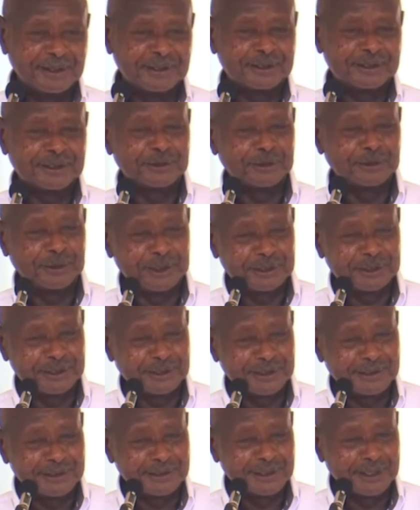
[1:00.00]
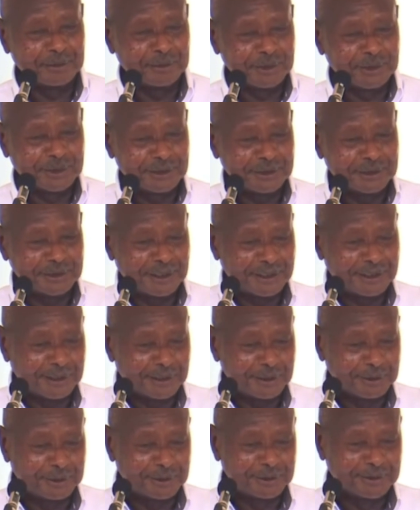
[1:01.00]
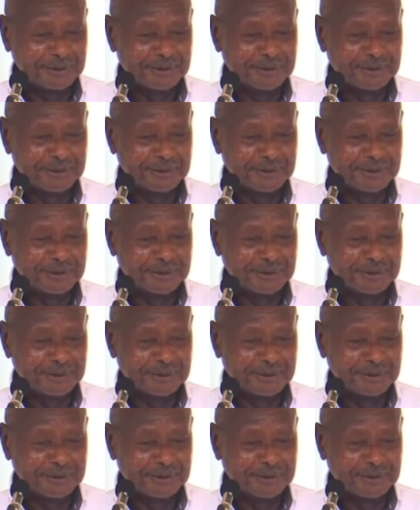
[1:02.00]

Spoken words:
I said, Your Excellency, I'm eating your kalo.